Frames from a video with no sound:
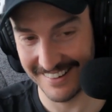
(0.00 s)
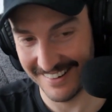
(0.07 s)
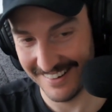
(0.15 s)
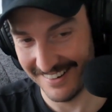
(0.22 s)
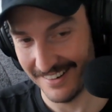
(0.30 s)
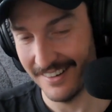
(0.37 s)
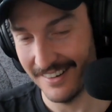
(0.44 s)

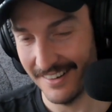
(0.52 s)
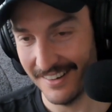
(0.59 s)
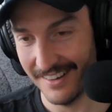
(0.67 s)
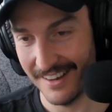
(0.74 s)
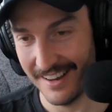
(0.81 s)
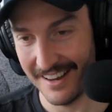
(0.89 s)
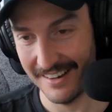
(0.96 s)

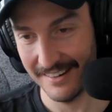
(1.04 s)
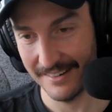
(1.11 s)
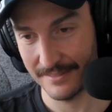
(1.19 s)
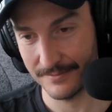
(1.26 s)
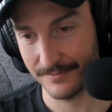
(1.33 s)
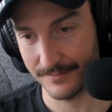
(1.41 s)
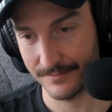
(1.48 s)

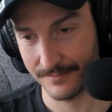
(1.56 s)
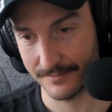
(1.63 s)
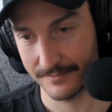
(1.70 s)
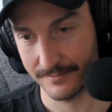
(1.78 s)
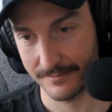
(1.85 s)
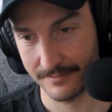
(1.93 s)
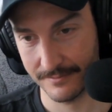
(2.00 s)

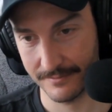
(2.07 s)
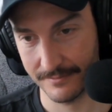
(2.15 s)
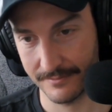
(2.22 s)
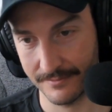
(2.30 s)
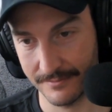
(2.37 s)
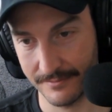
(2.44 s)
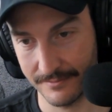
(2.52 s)

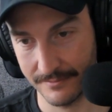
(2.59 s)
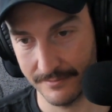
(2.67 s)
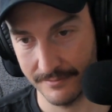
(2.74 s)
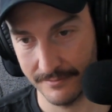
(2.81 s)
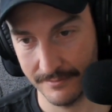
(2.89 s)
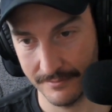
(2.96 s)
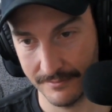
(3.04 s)

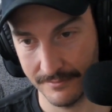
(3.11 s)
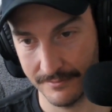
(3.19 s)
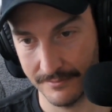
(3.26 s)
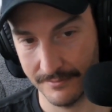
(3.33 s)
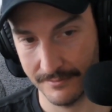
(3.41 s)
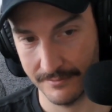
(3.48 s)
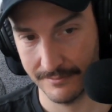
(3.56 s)

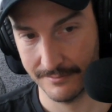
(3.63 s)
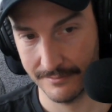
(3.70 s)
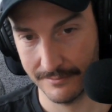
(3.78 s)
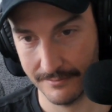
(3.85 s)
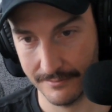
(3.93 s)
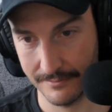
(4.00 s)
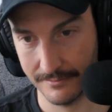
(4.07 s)

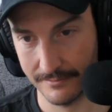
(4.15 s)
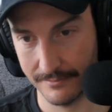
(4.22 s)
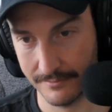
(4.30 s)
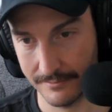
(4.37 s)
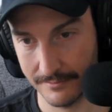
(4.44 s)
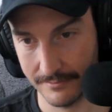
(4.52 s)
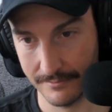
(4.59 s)

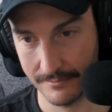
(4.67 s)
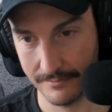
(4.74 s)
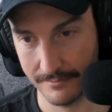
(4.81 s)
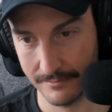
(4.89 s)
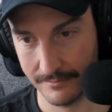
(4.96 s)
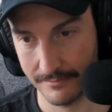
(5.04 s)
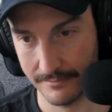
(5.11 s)

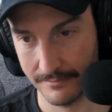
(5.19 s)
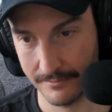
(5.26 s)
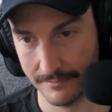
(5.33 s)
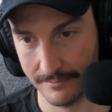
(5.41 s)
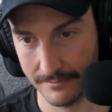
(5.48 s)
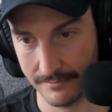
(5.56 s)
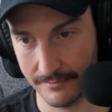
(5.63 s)

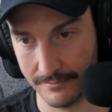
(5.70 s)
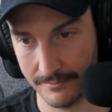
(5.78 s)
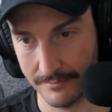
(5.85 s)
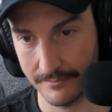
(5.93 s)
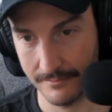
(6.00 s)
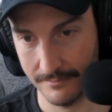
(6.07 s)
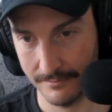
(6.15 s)

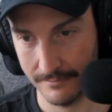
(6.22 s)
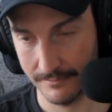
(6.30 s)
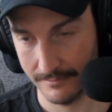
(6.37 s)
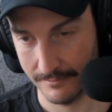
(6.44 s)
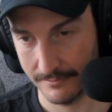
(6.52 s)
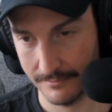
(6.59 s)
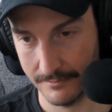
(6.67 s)

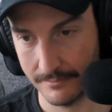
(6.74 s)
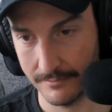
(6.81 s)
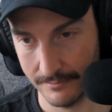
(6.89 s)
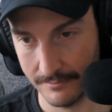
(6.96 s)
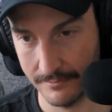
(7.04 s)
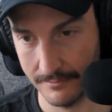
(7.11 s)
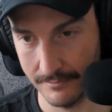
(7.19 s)

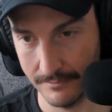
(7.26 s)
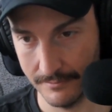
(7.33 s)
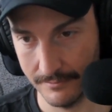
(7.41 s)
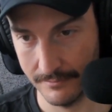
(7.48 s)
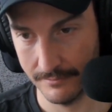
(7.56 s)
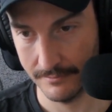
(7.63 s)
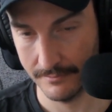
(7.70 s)

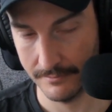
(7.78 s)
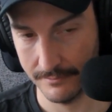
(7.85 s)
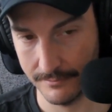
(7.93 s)
[no speech]